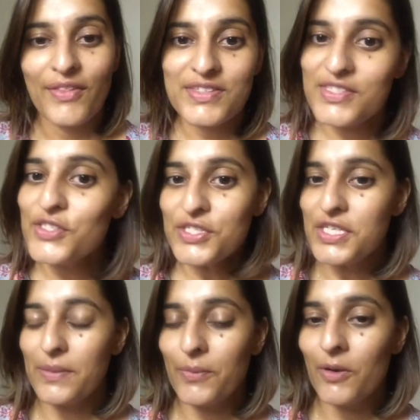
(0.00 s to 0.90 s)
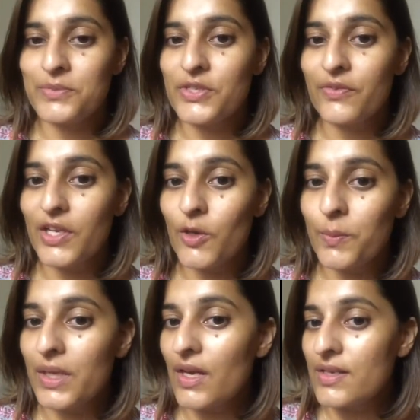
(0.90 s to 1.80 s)
this is just an impromptu video
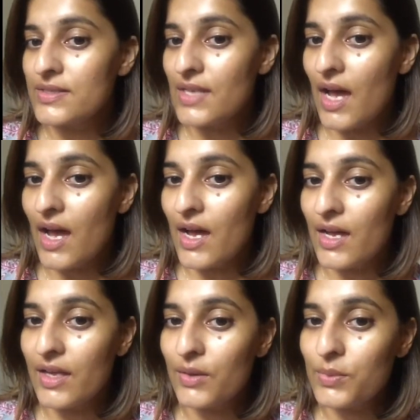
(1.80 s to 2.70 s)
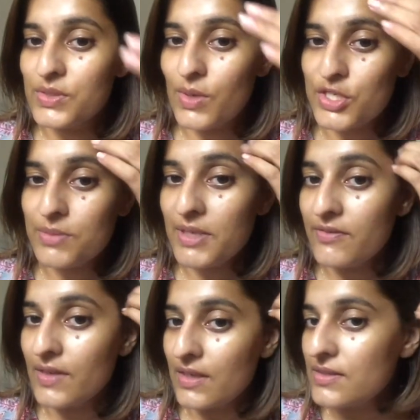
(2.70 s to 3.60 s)
because I was washing my
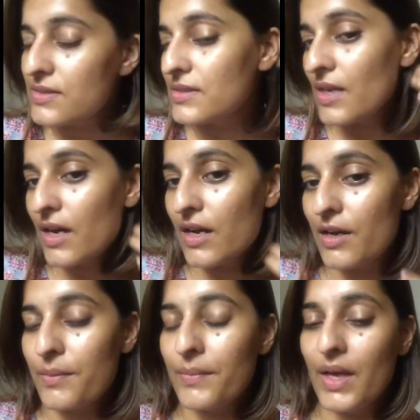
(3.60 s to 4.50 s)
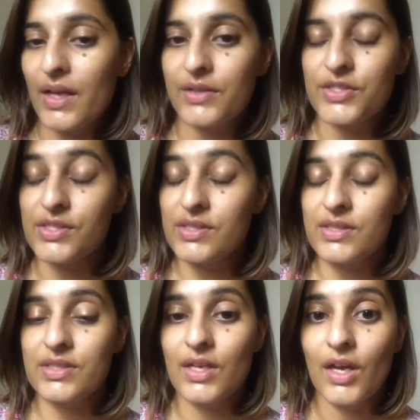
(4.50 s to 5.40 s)
face um, and
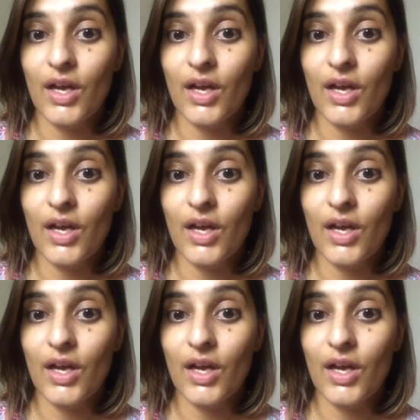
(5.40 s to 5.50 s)
just